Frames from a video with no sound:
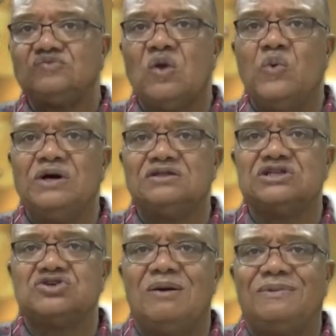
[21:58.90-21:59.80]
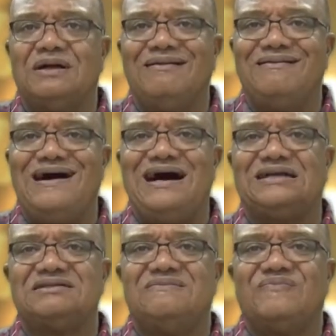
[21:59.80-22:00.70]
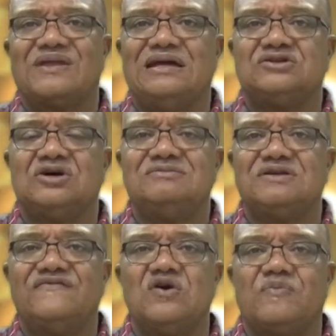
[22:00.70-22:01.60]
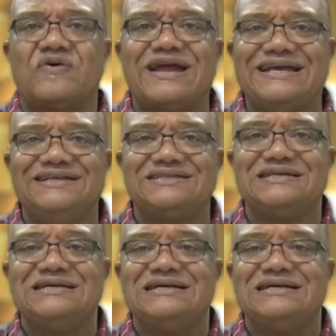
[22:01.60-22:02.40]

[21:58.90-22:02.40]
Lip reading: will determine a lot in terms of your praise.